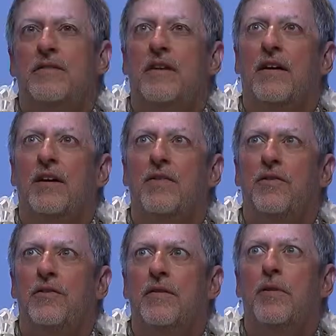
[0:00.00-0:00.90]

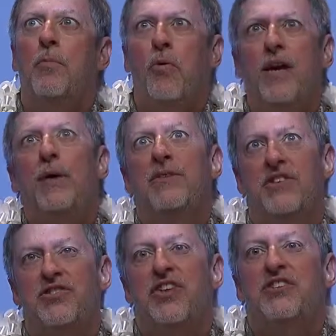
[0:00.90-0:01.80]
the point I would
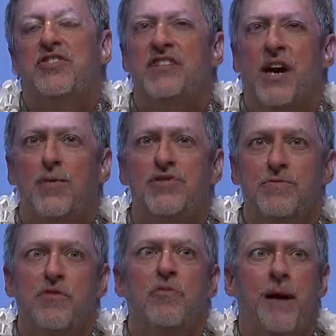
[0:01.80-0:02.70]
suggest is that we should
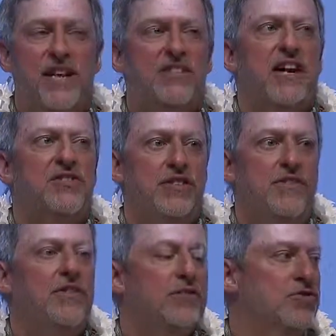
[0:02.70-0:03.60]
move past actually
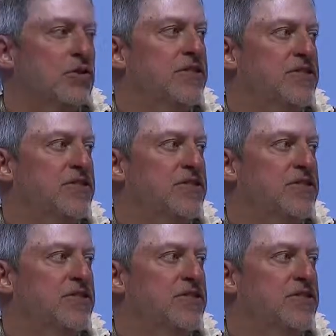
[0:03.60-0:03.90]
even the service